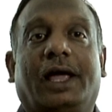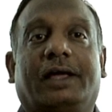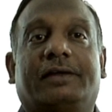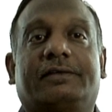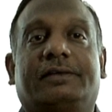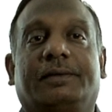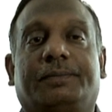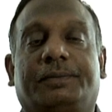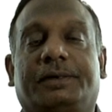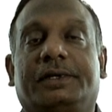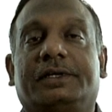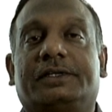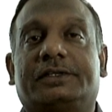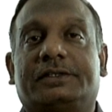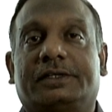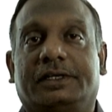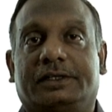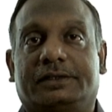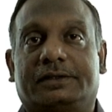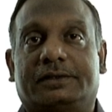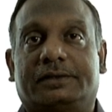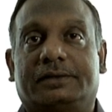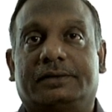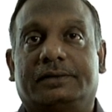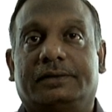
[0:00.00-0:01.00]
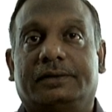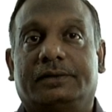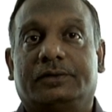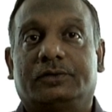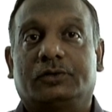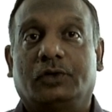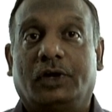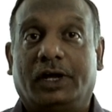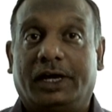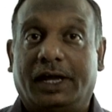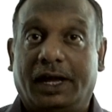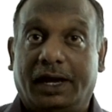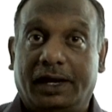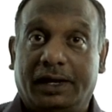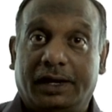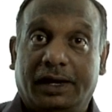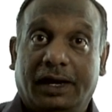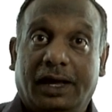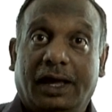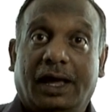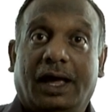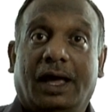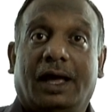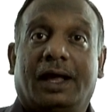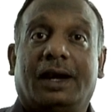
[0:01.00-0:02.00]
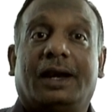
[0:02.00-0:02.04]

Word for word: acceptance test. So again,